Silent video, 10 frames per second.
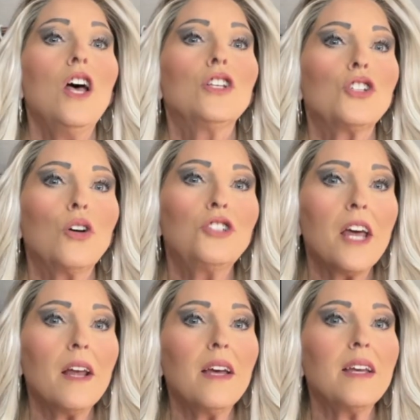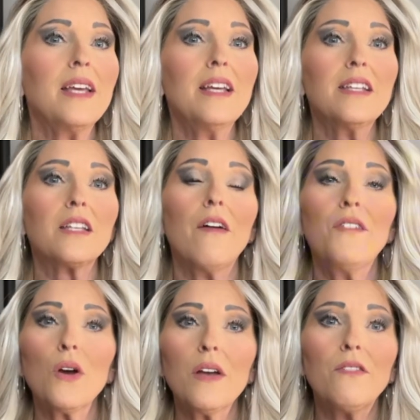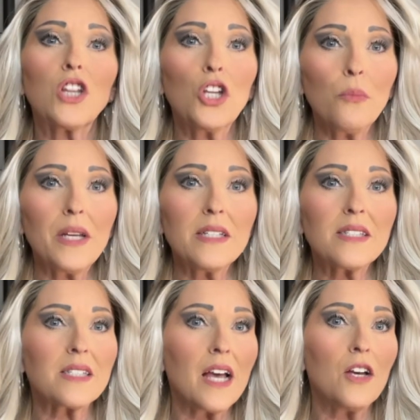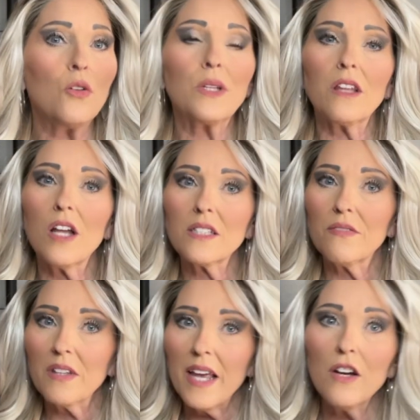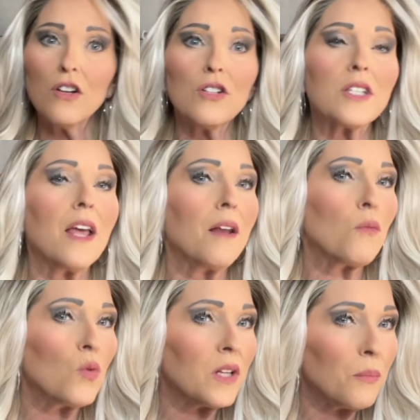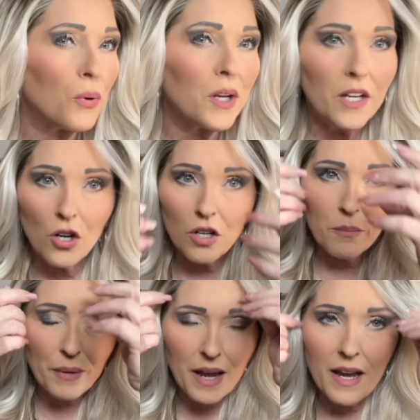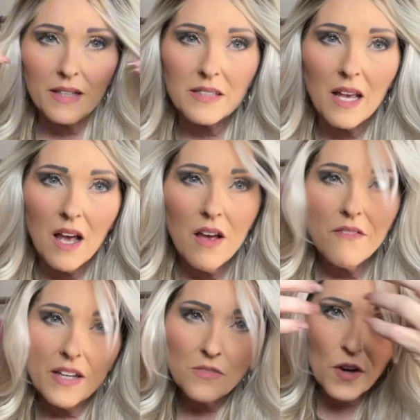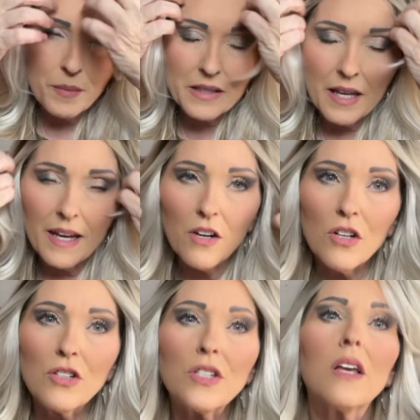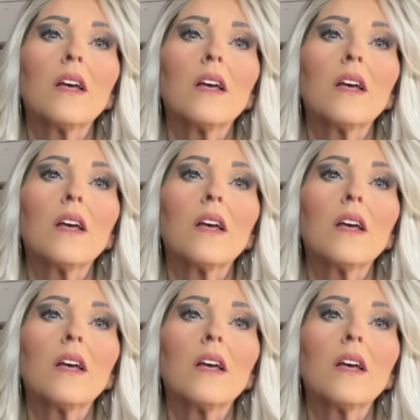So Jetta is a very voluminous style with lots of layers and really pretty curtain bangs, face framing layers,